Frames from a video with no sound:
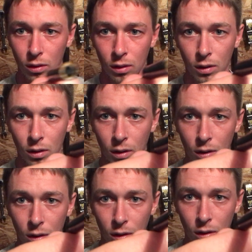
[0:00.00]

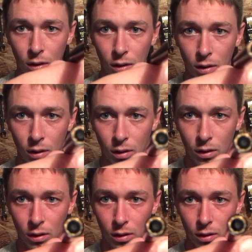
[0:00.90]

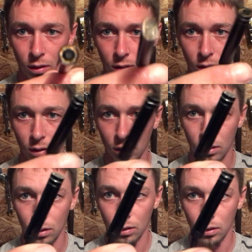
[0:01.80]

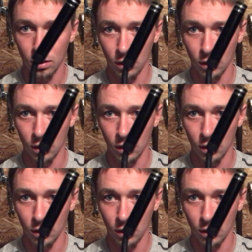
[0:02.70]
Nobody speaks.